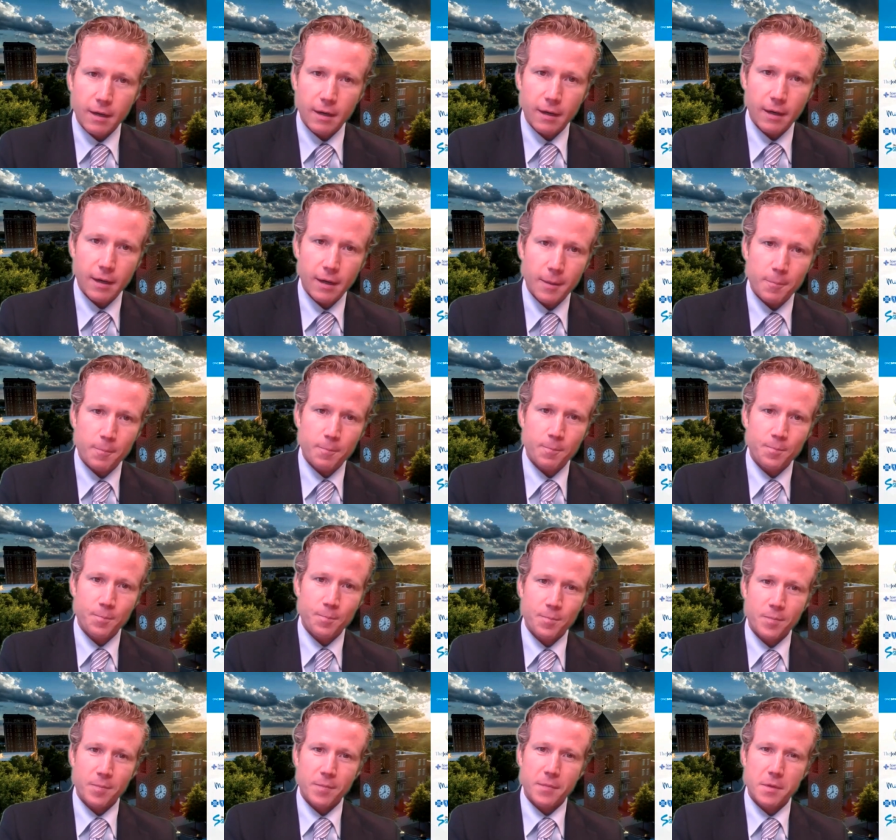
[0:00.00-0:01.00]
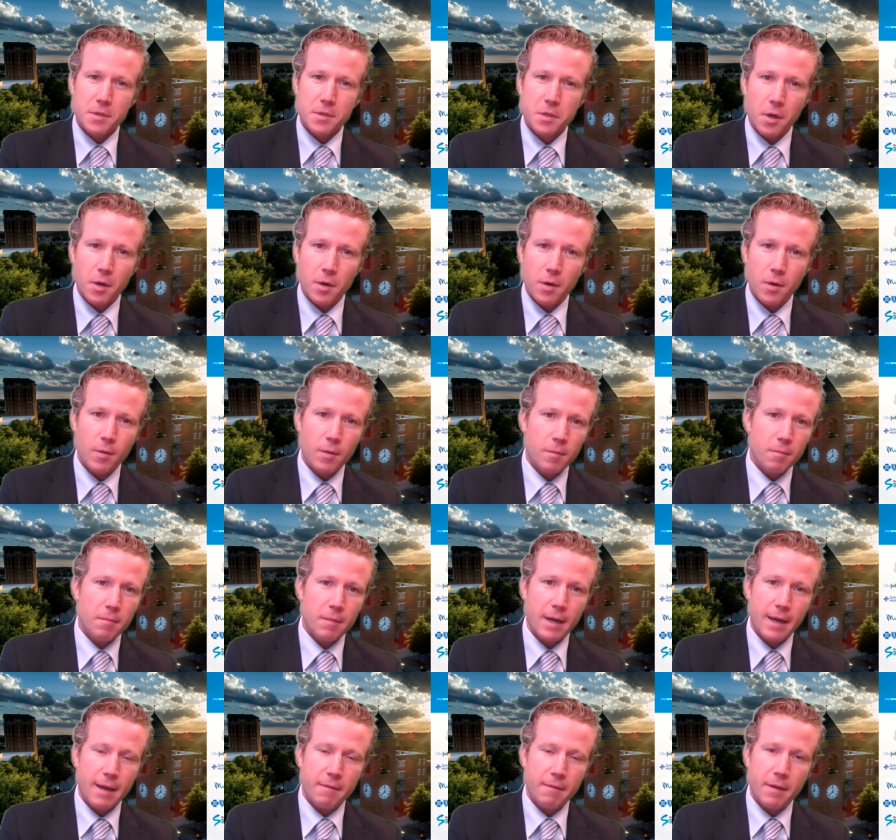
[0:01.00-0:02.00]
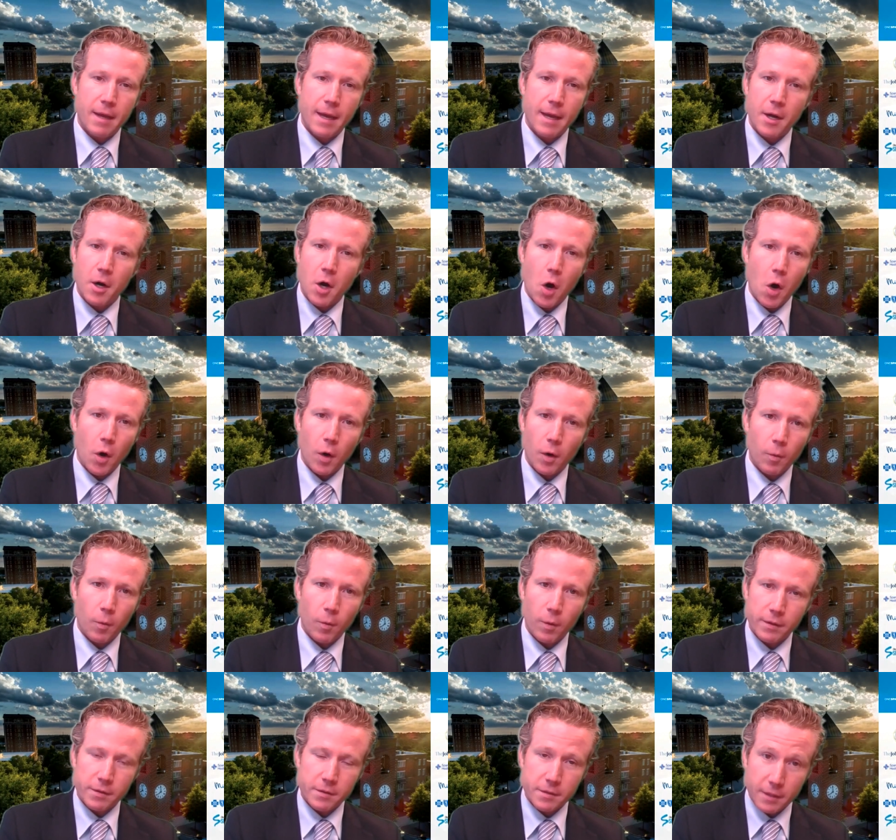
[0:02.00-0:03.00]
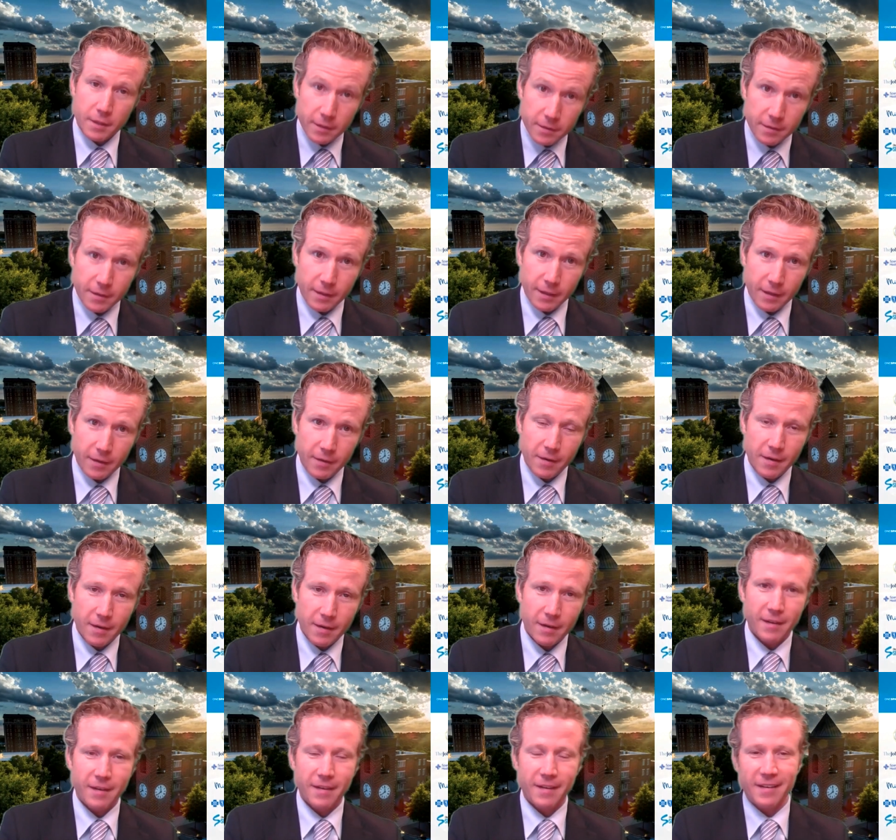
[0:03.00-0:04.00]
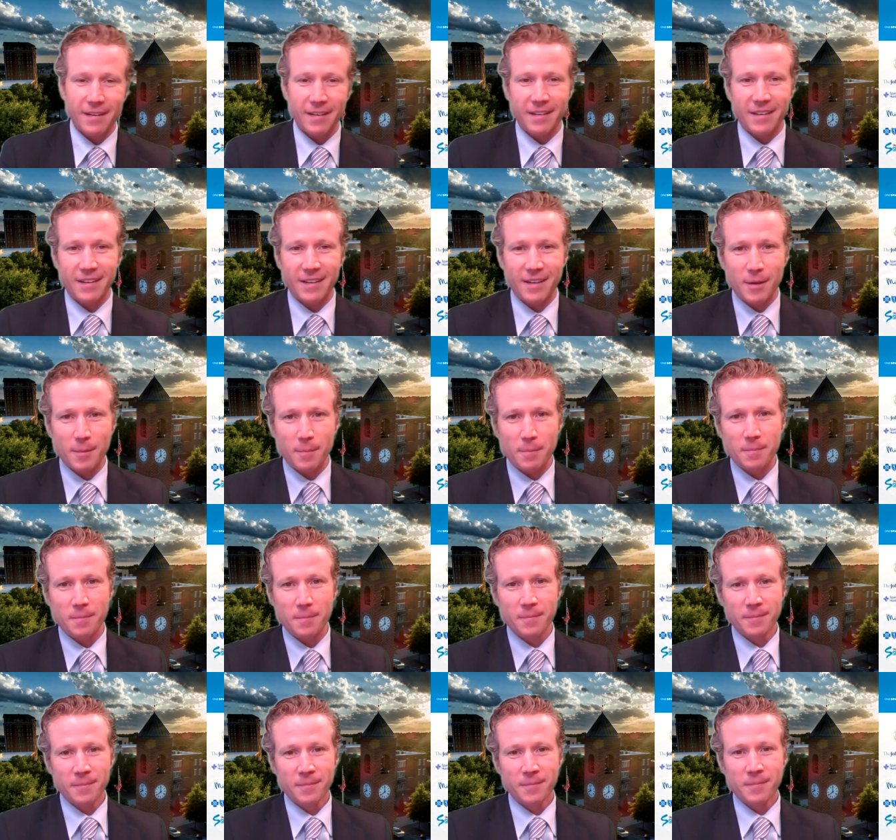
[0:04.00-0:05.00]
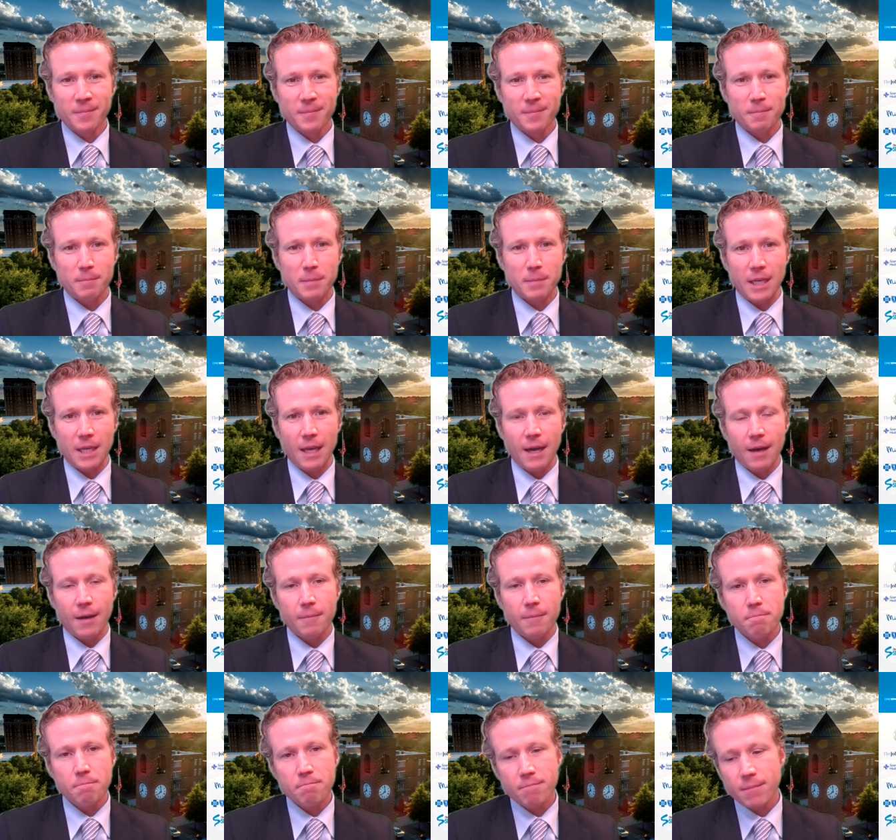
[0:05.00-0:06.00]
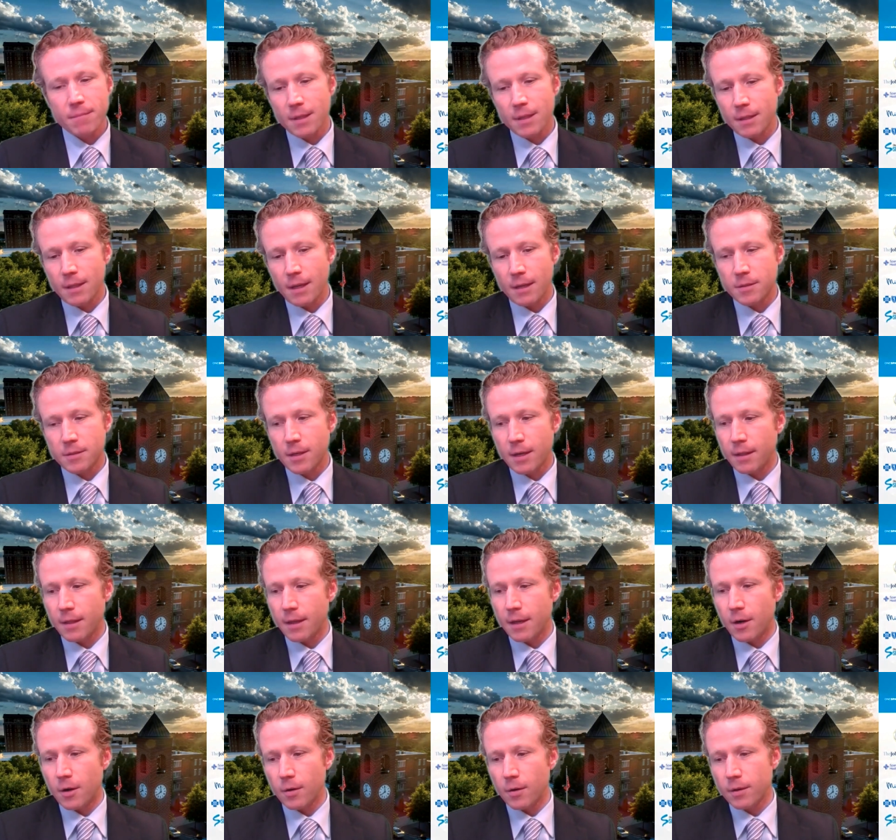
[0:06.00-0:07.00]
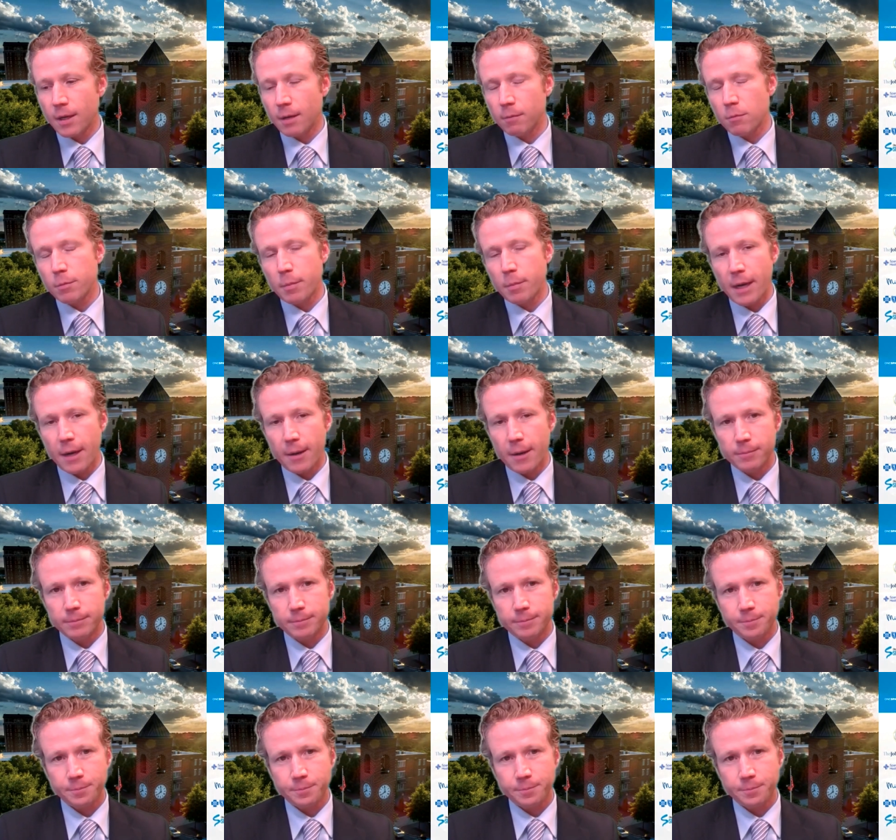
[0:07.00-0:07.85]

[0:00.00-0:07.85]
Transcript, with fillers: Um, so I haven't had a harder one since then. Um, but yeah, that's how that all came about.